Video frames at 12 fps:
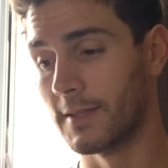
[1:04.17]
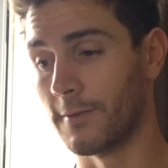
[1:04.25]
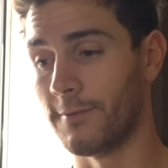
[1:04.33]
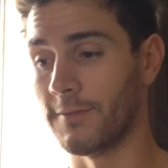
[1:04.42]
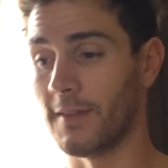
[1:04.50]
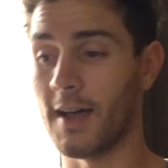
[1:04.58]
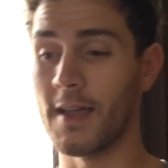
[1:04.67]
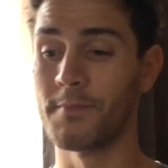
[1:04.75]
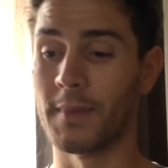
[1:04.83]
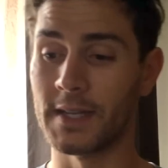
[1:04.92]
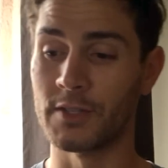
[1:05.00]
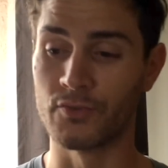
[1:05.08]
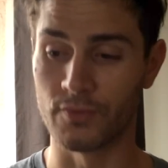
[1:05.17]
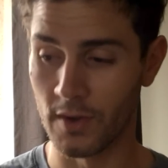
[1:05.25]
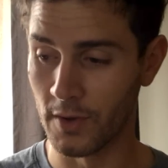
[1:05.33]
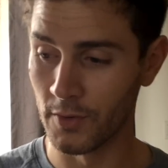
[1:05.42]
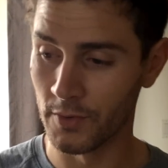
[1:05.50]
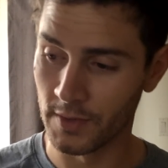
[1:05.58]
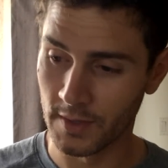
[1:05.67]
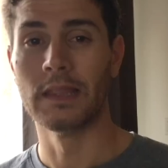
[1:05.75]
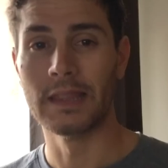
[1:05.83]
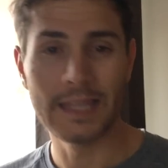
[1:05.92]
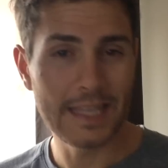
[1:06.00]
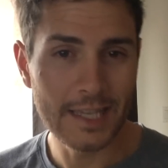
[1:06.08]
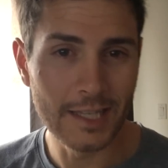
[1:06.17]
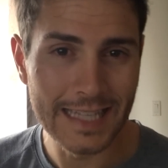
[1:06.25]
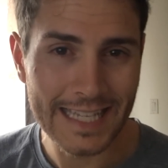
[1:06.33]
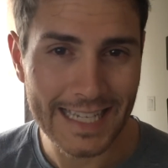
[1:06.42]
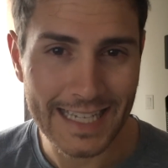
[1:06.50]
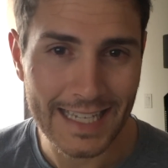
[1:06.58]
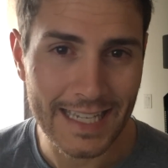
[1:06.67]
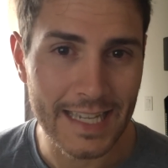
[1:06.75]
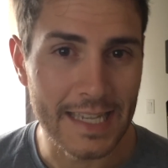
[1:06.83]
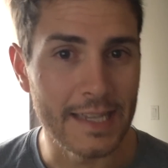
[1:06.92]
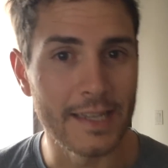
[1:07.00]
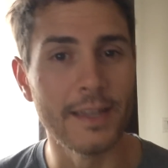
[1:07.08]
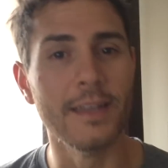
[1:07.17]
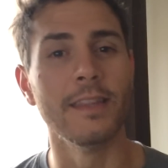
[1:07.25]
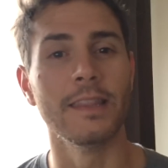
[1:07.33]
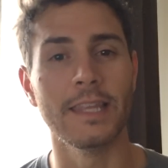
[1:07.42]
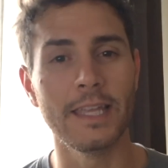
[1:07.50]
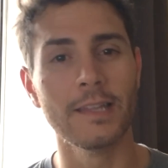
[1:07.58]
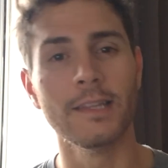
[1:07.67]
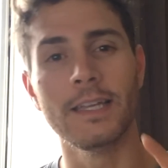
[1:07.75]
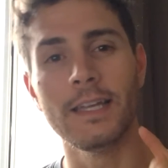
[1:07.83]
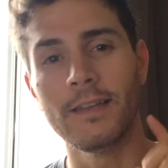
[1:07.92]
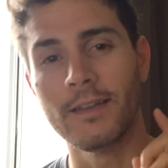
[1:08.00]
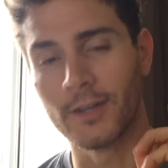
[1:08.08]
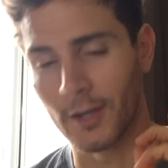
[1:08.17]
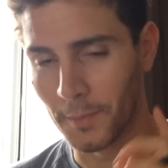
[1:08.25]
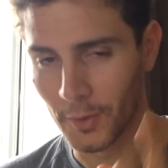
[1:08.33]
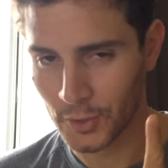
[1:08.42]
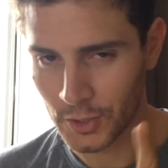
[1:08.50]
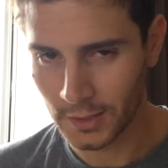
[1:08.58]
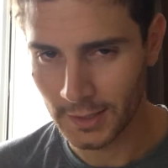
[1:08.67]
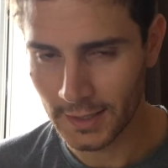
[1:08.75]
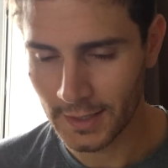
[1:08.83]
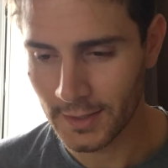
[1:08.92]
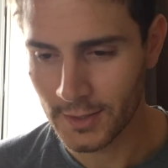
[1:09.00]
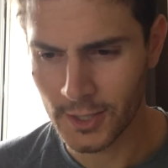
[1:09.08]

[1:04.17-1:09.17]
to fly my drone legally, commercially.